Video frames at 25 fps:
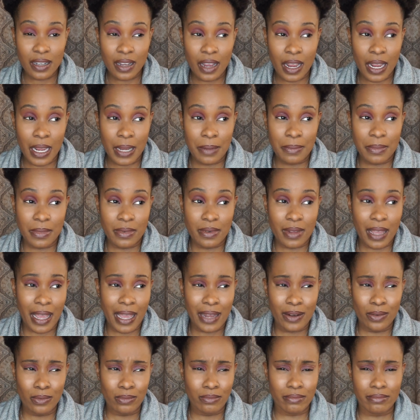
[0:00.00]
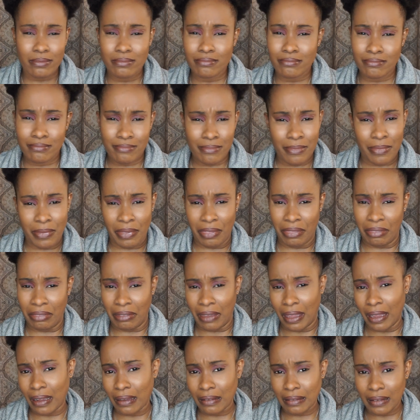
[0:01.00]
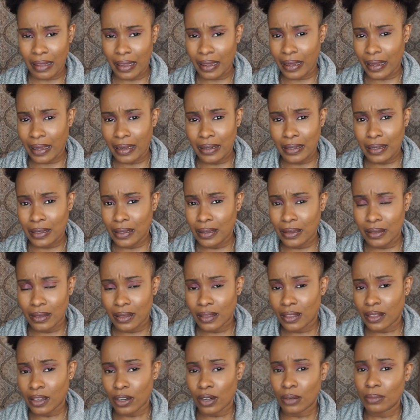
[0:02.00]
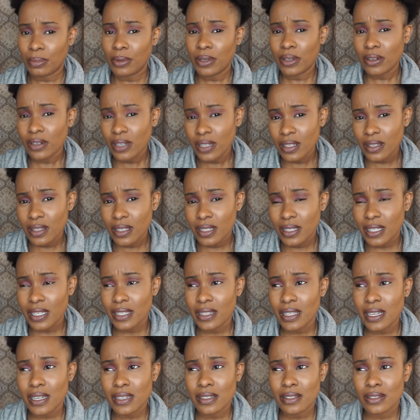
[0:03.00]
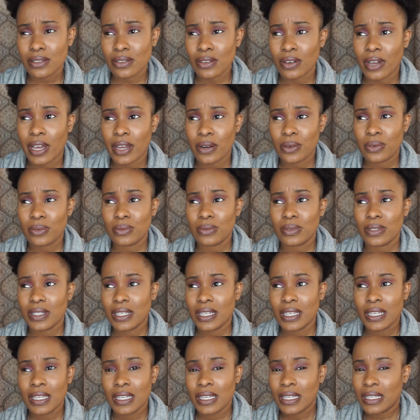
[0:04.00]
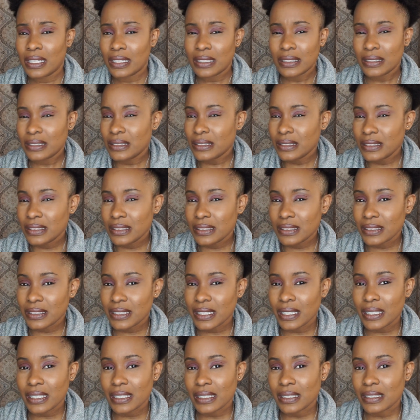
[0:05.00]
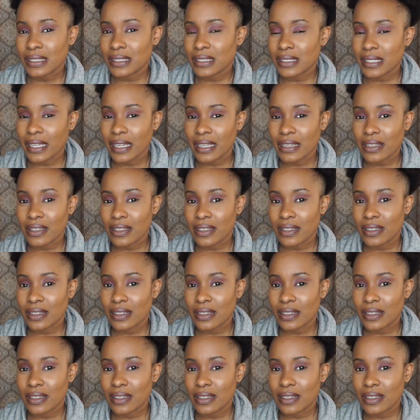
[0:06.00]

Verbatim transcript: I'm I don't think like I need therapy or anything like that, so I don't think it's like